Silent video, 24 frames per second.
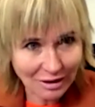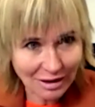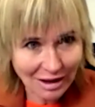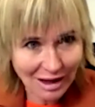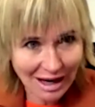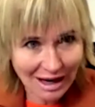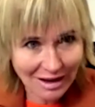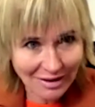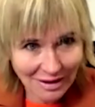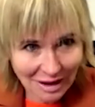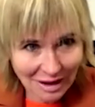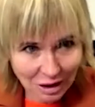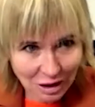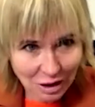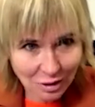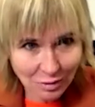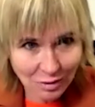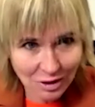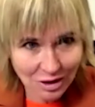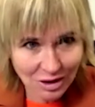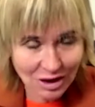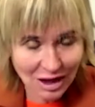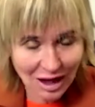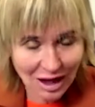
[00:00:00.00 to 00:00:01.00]
And then you would
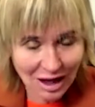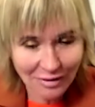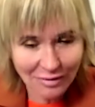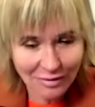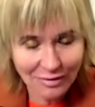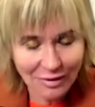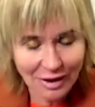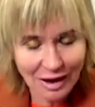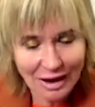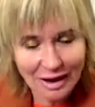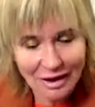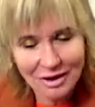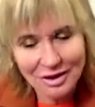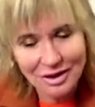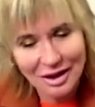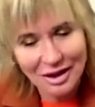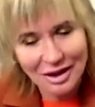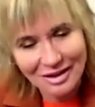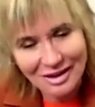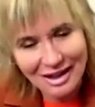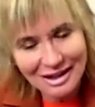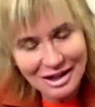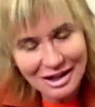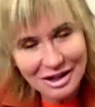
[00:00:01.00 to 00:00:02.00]
start fun. I was like,
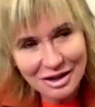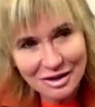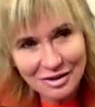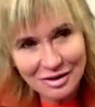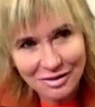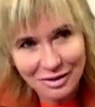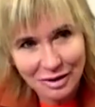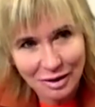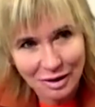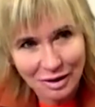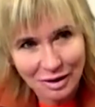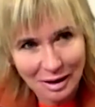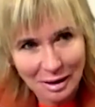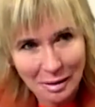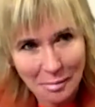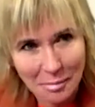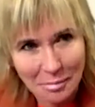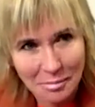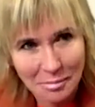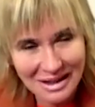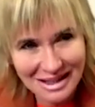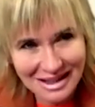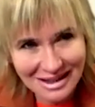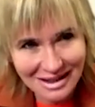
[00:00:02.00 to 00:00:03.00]
that doesn't feel like a
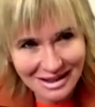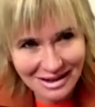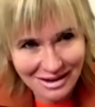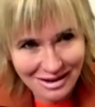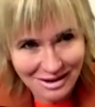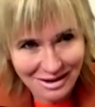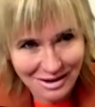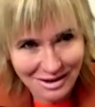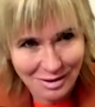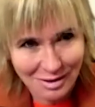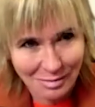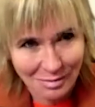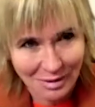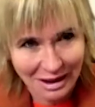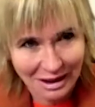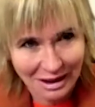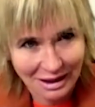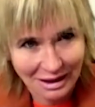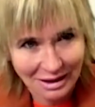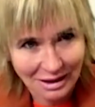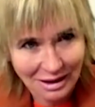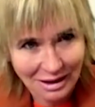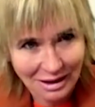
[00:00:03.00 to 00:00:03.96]
business to me.